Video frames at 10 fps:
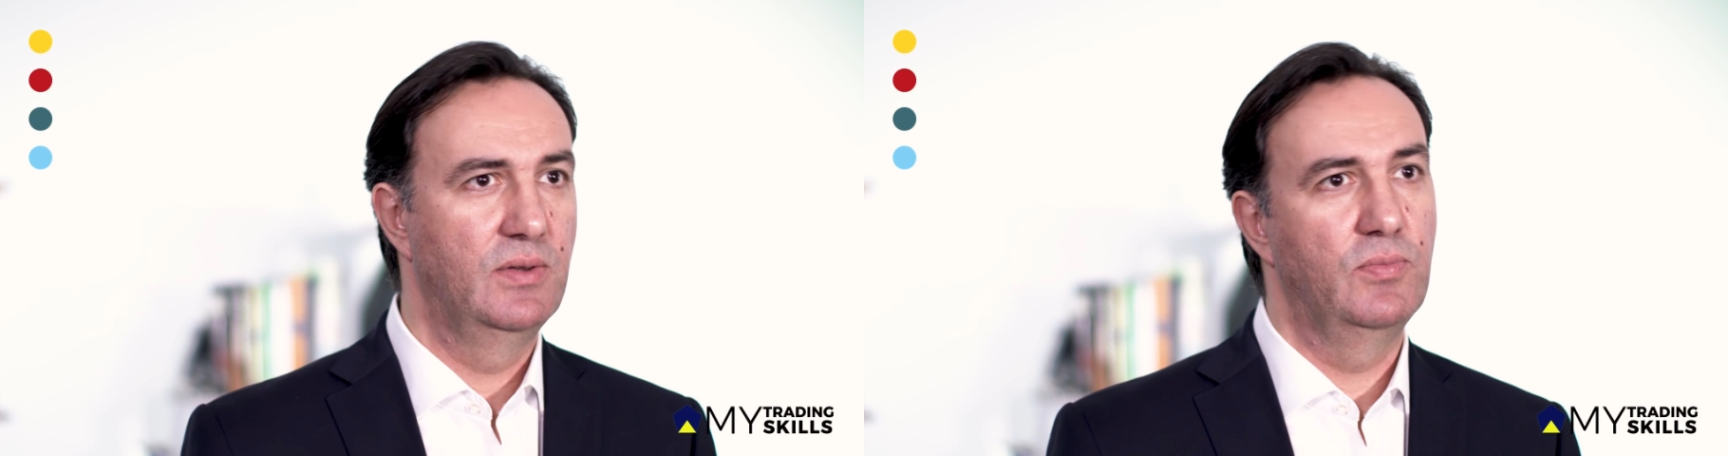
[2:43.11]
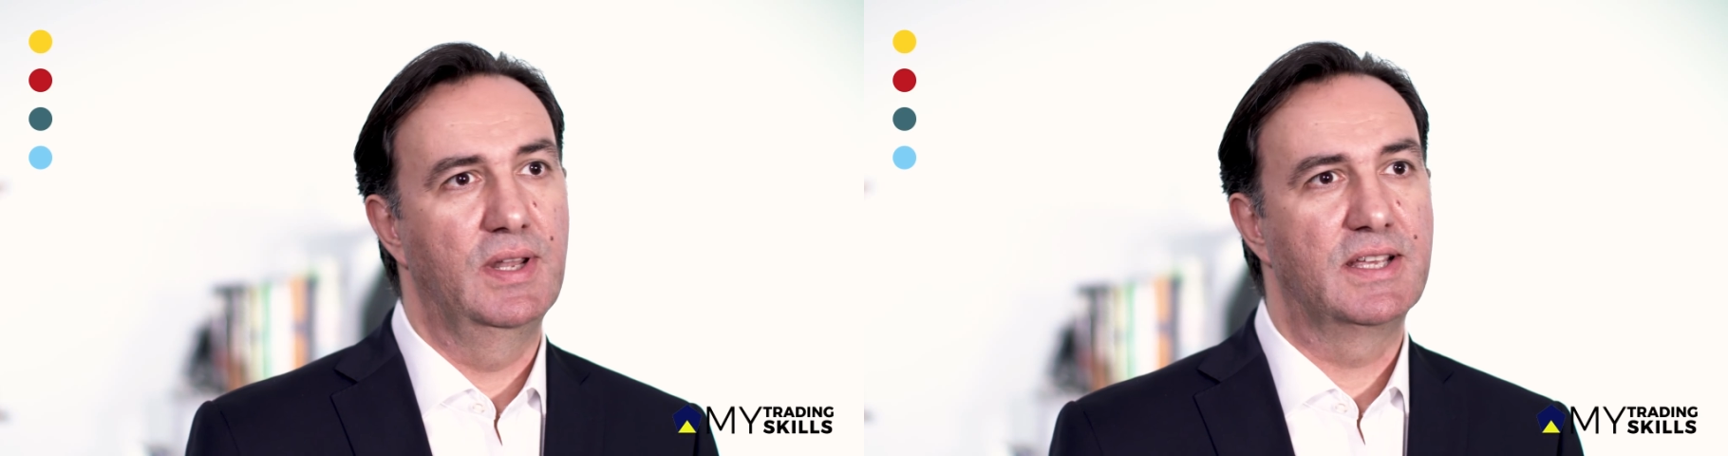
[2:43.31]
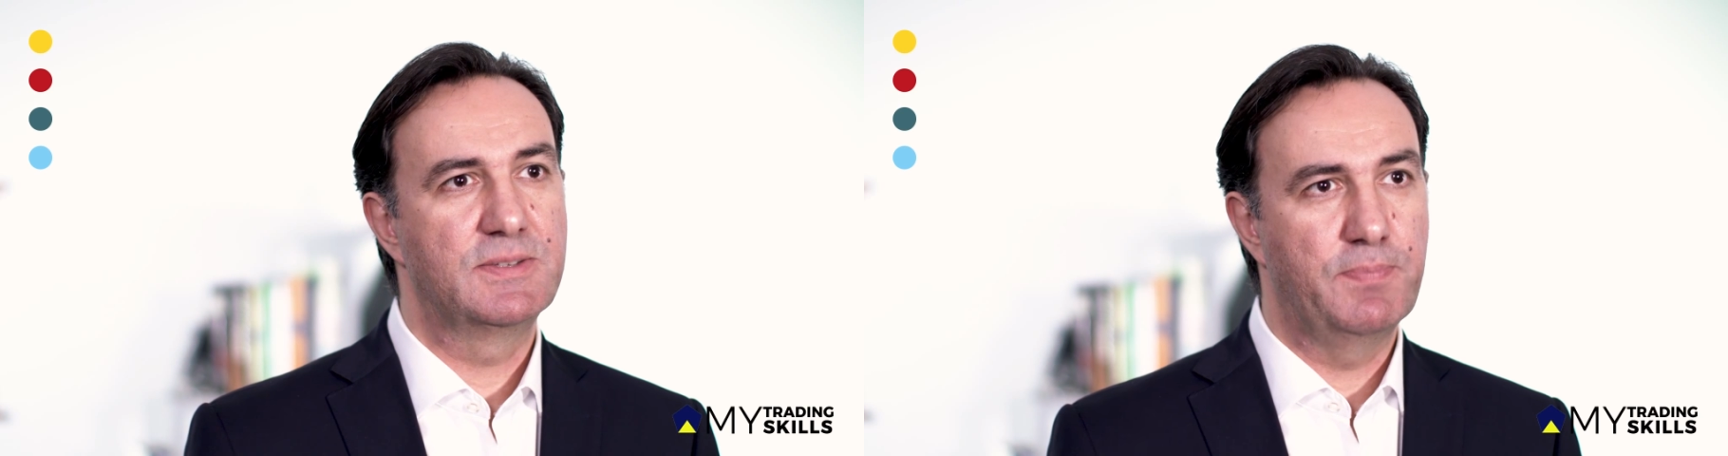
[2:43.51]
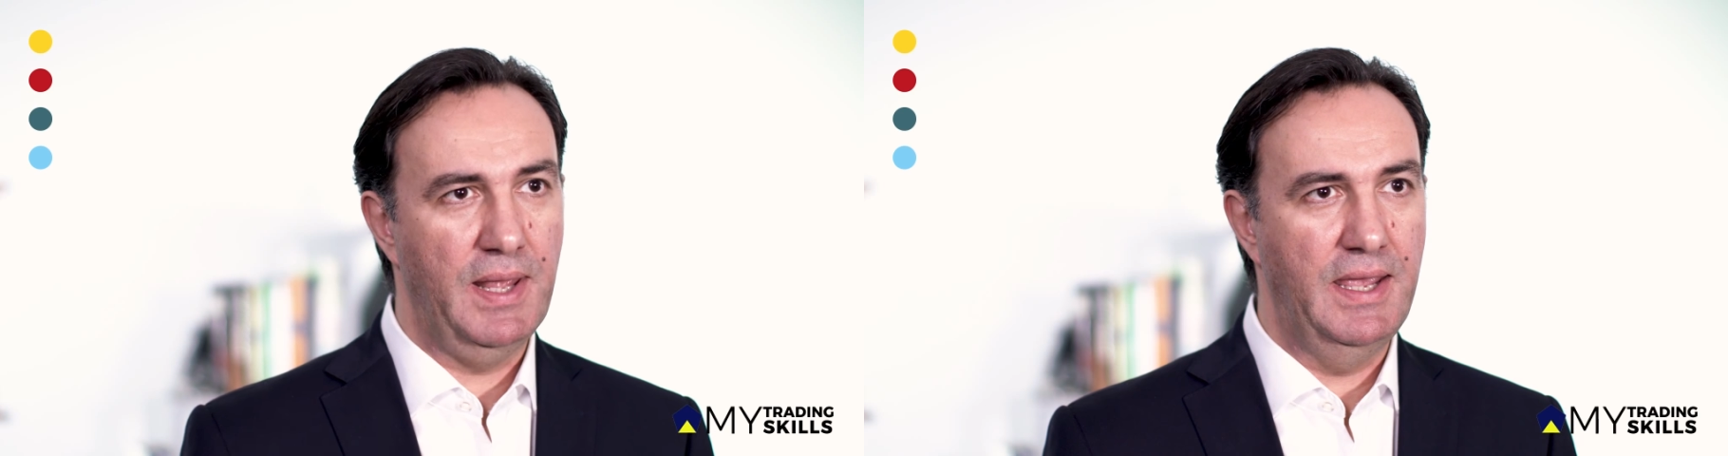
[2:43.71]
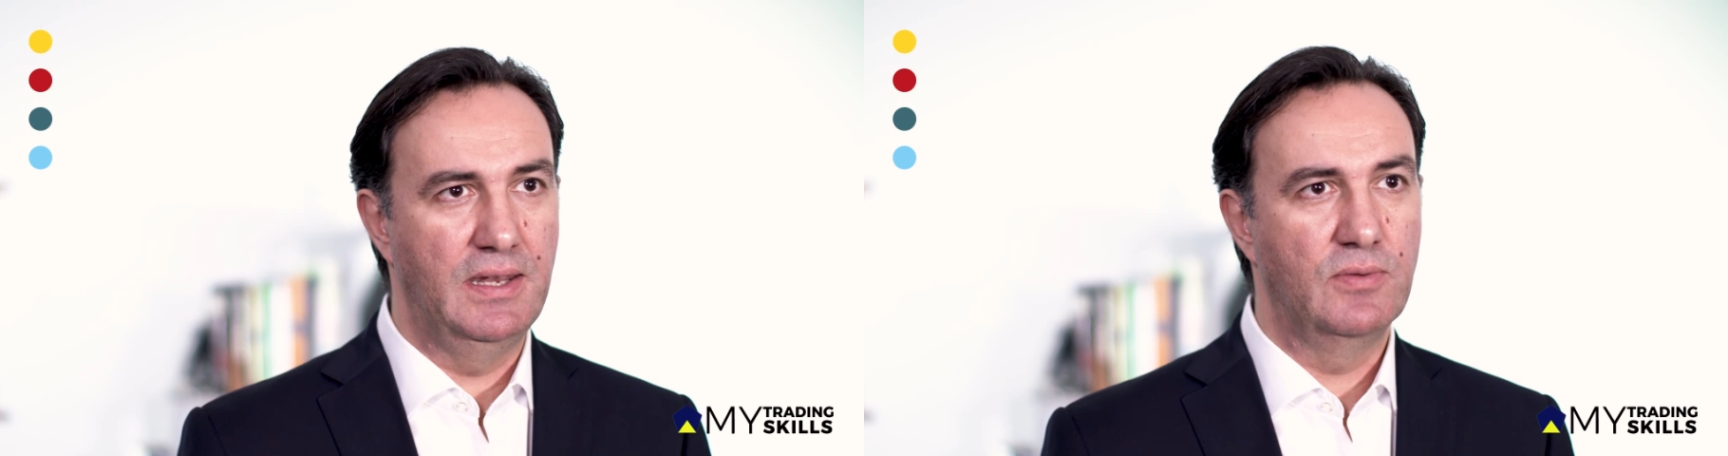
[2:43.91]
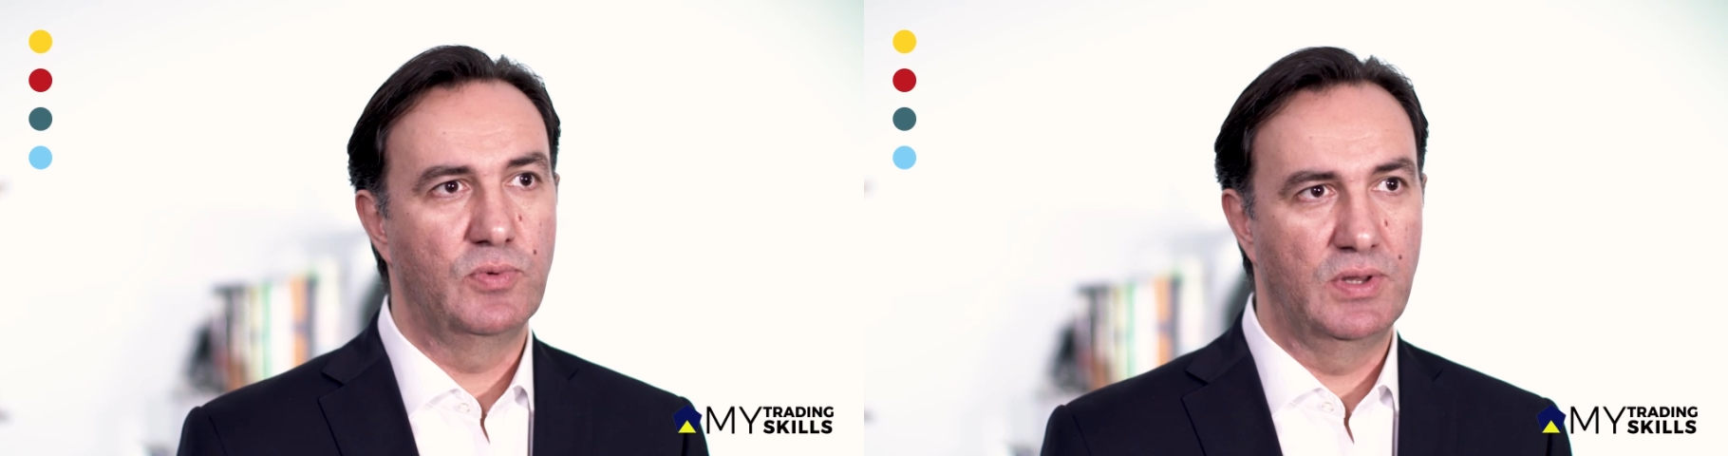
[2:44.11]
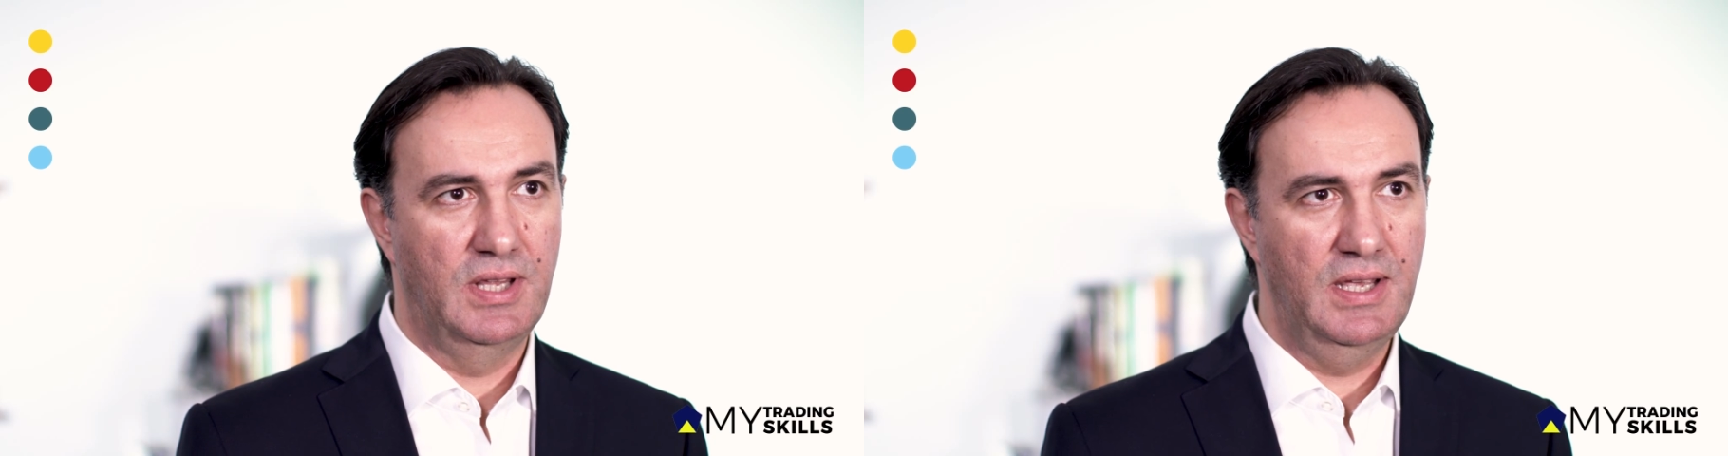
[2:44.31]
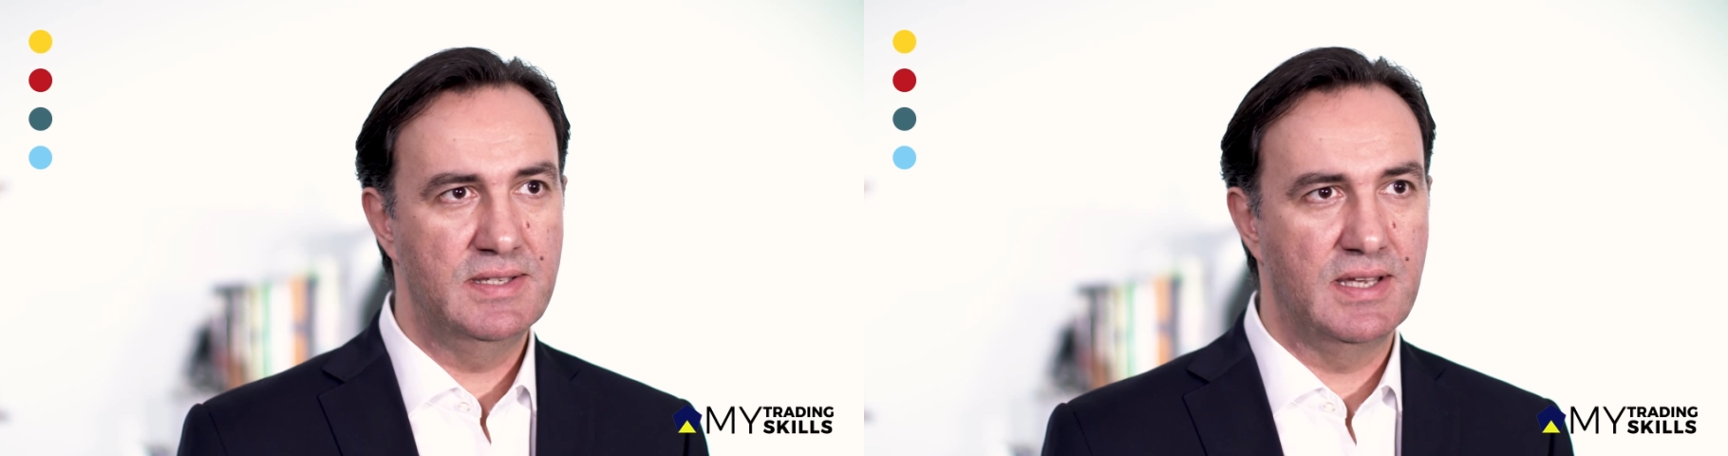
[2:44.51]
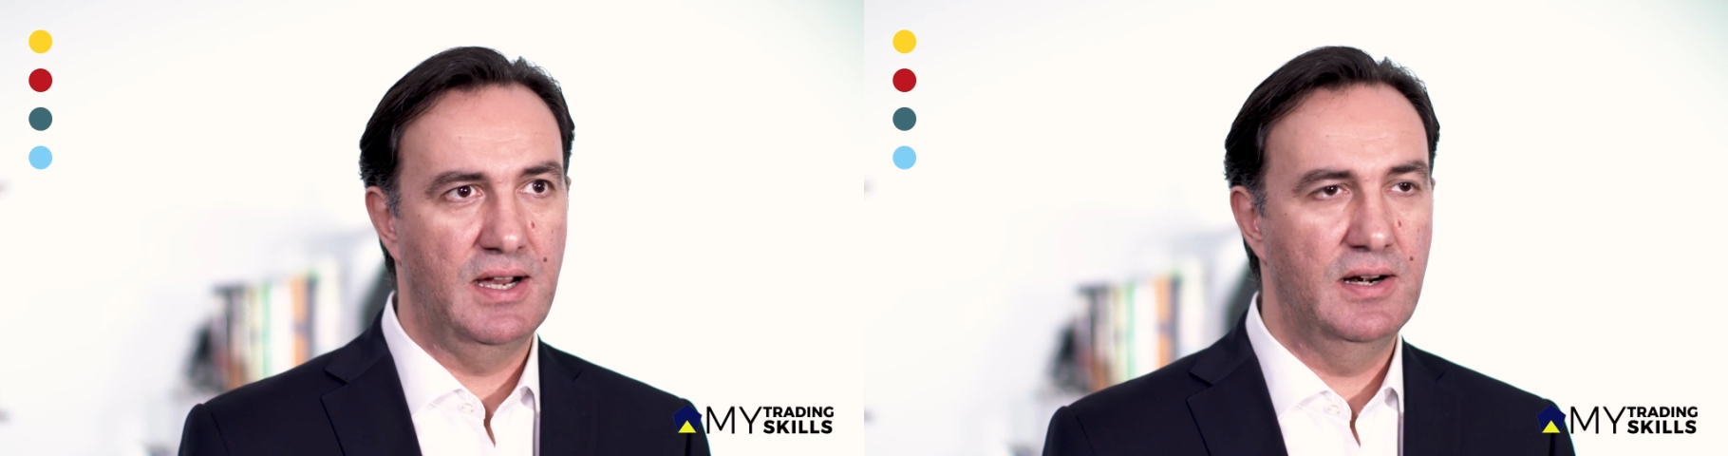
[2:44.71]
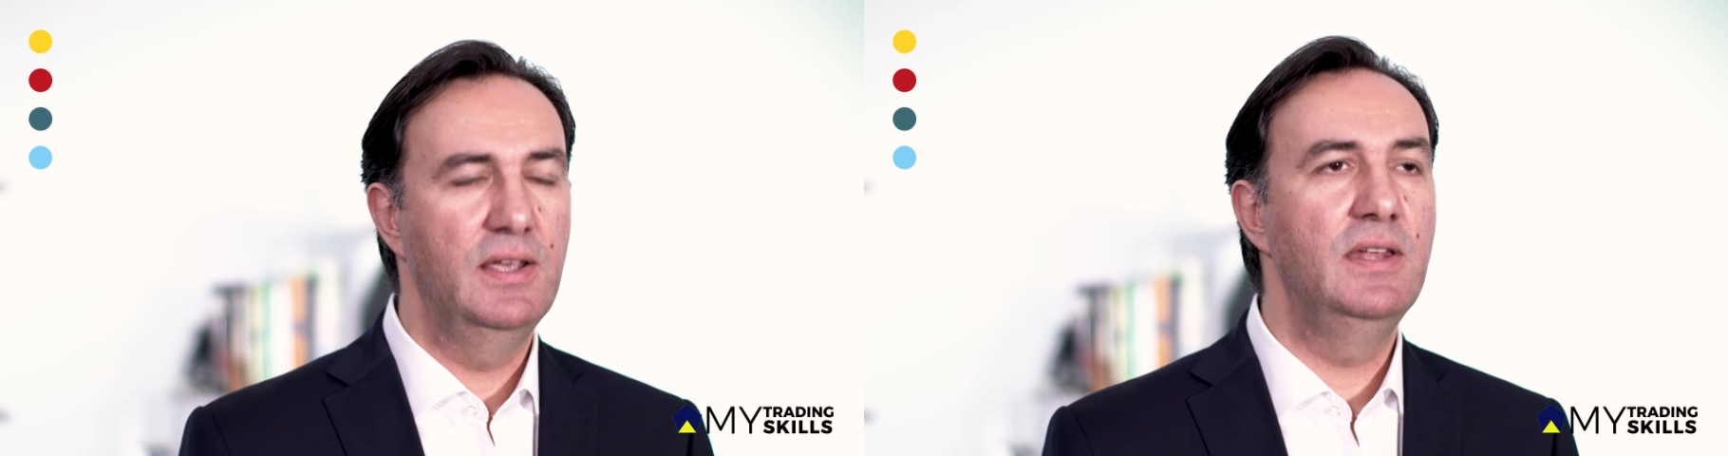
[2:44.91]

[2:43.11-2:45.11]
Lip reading: We'll explain what these are